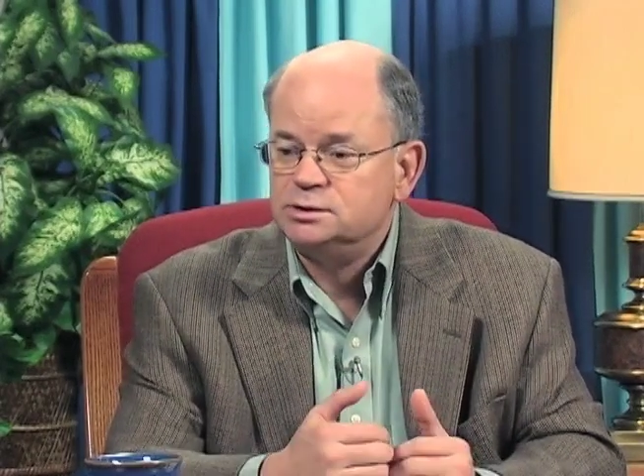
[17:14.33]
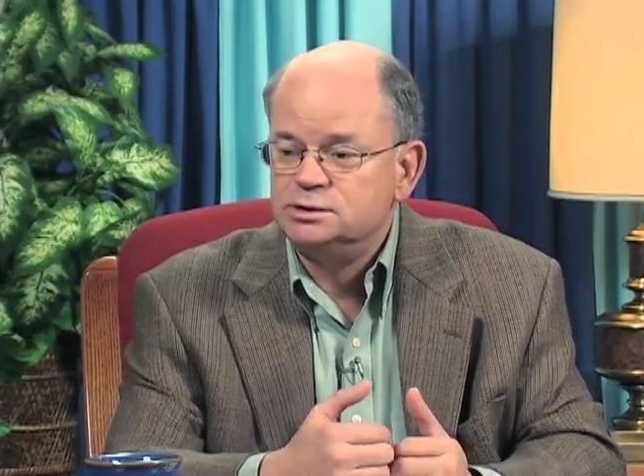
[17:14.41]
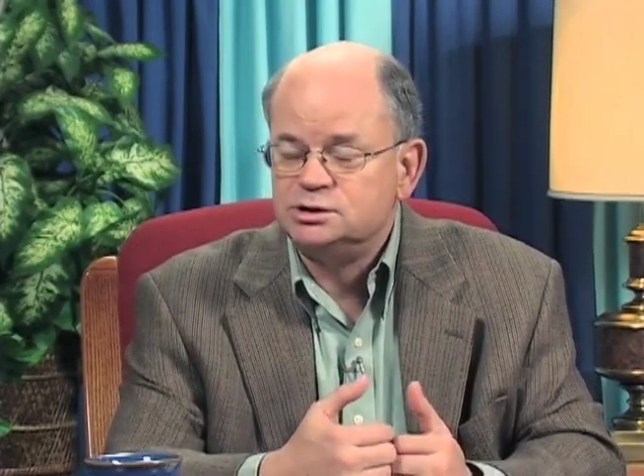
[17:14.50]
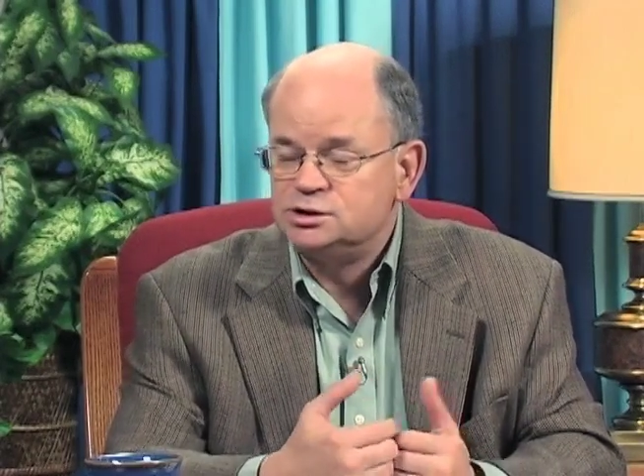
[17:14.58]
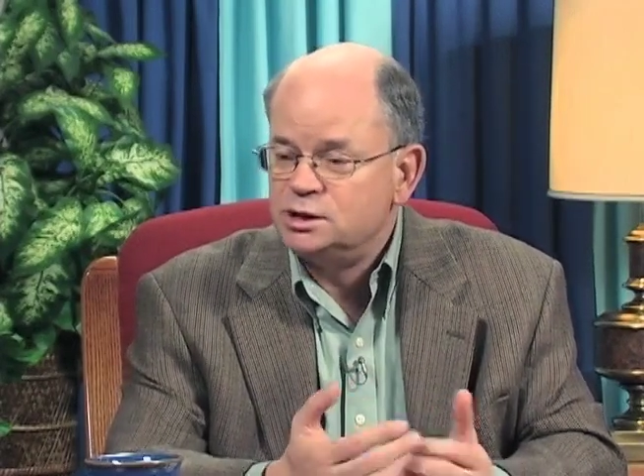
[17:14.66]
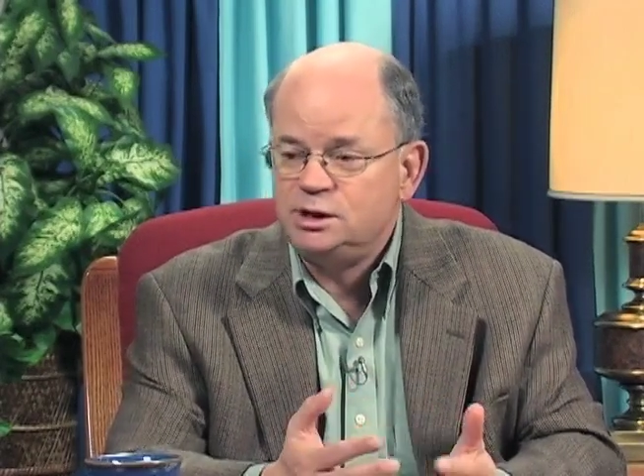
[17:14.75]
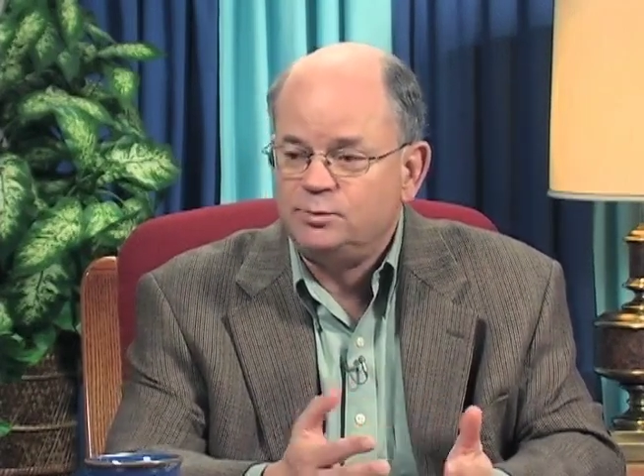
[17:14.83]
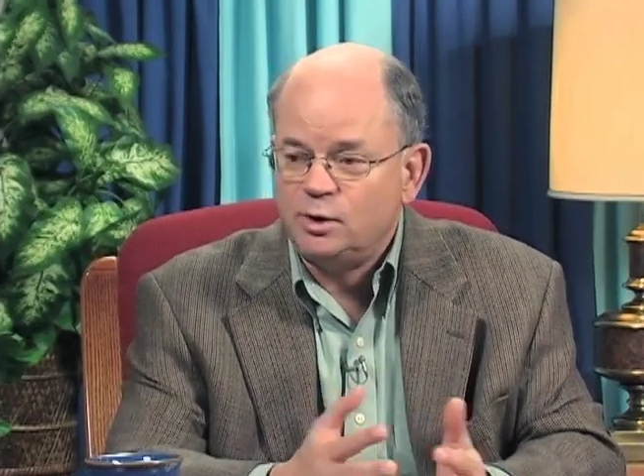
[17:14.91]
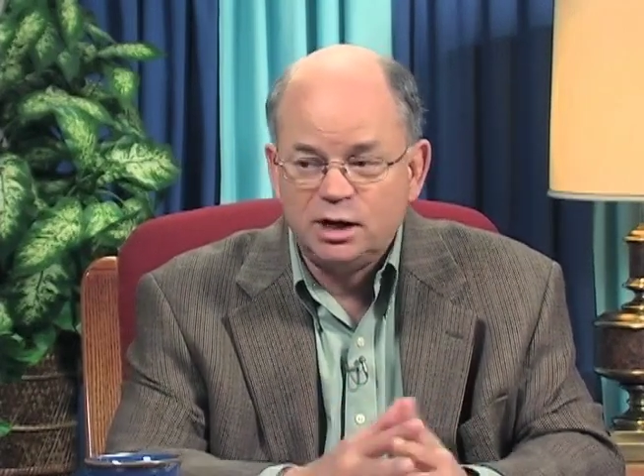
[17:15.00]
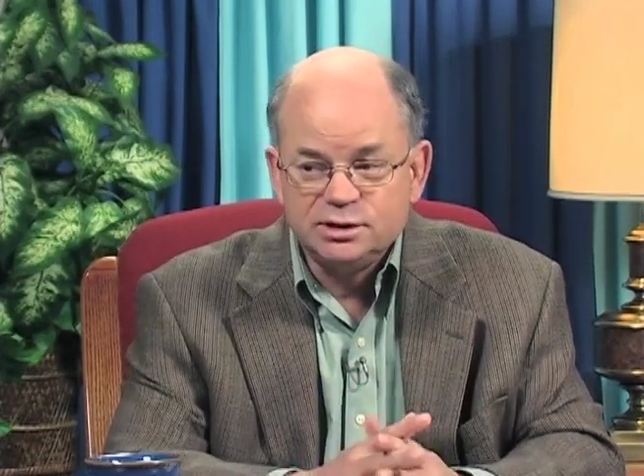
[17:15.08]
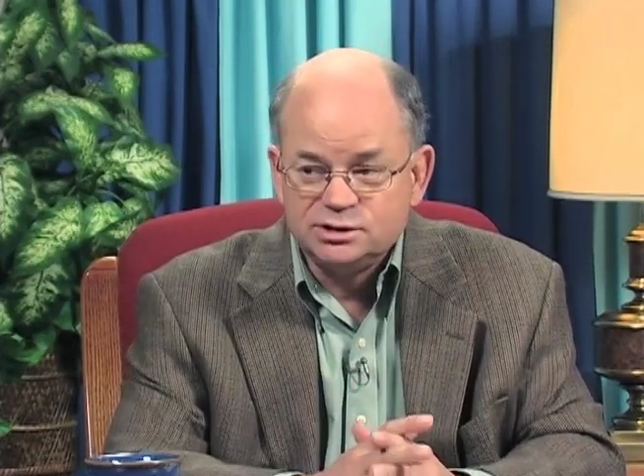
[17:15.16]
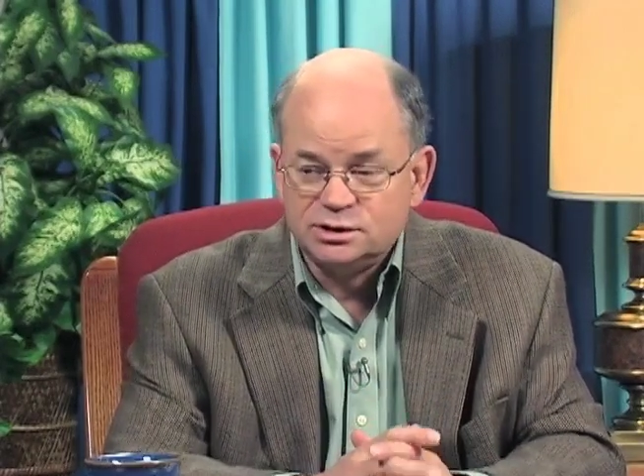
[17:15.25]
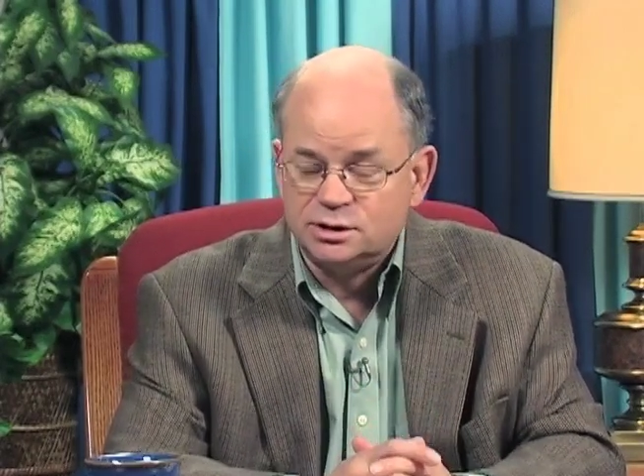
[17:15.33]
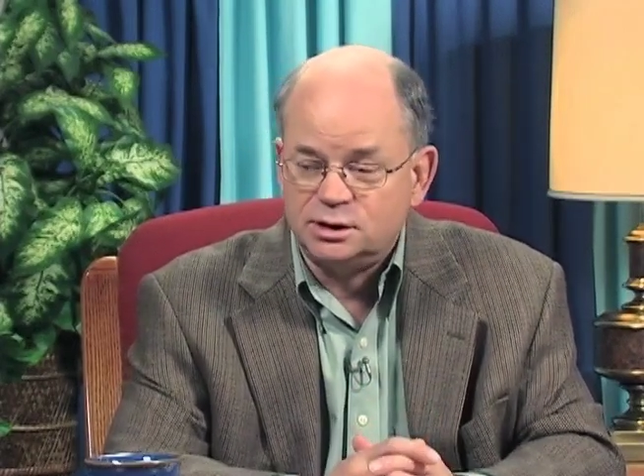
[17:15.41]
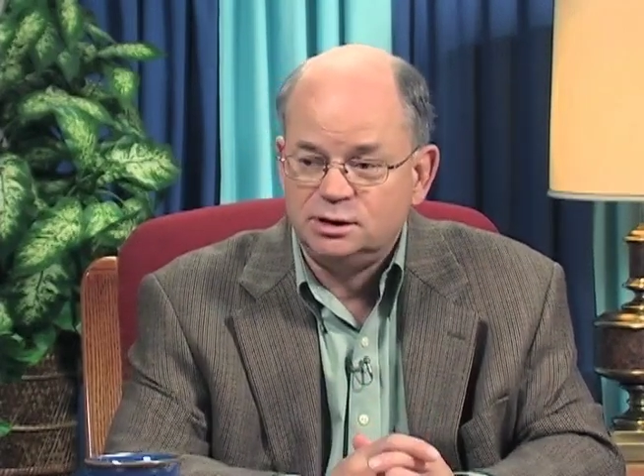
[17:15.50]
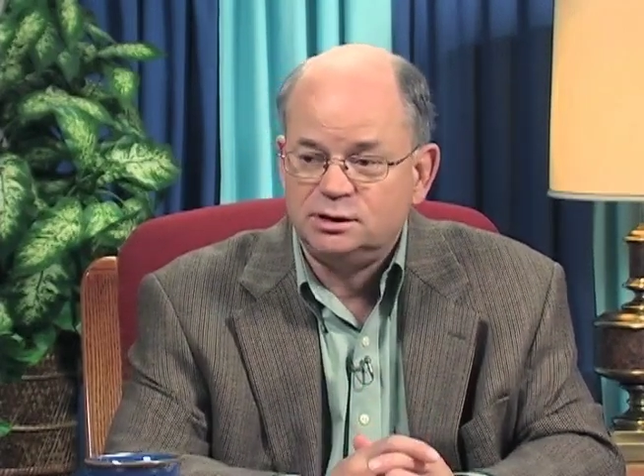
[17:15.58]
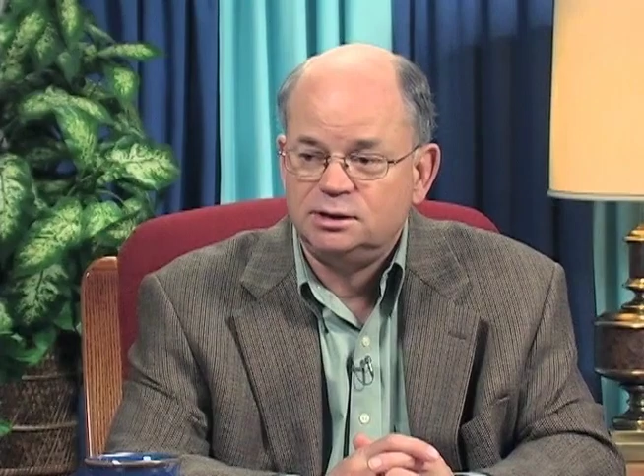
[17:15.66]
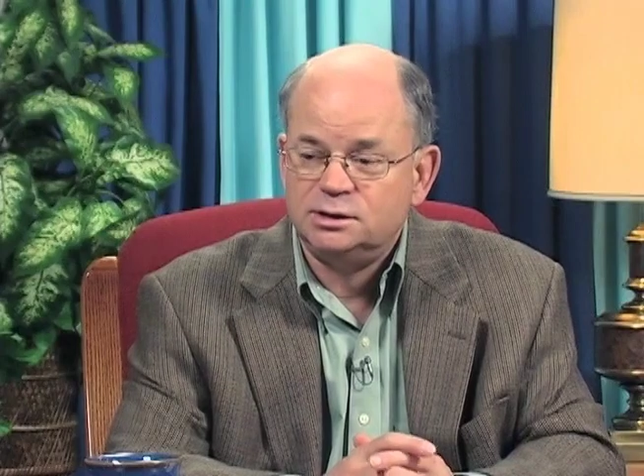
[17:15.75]
to just keep on
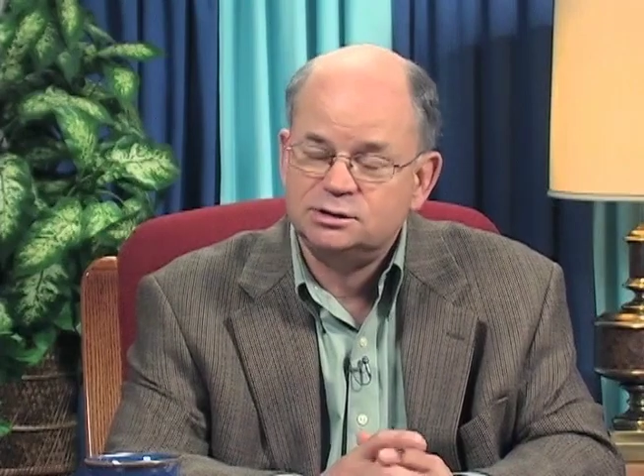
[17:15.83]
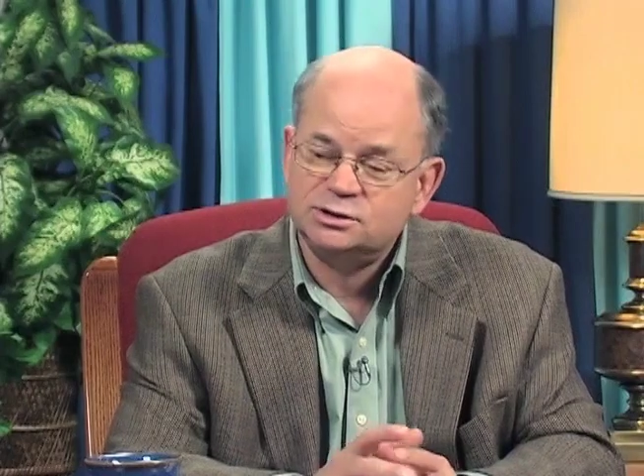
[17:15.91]
sinning